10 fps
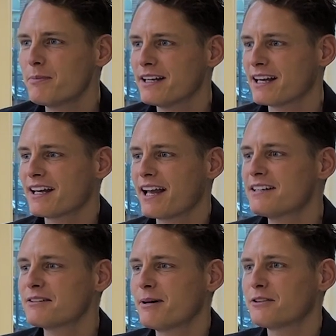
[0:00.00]
being
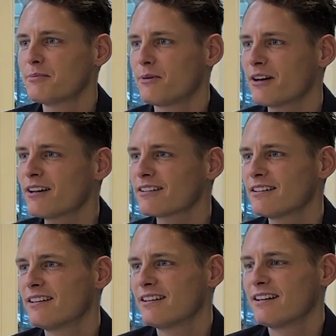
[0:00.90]
engaged about your product.
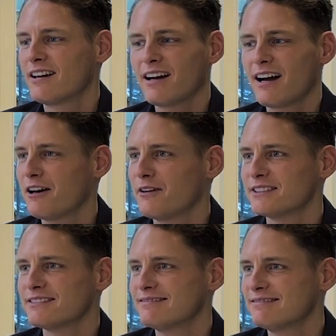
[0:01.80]
Mm-hmm. I love it.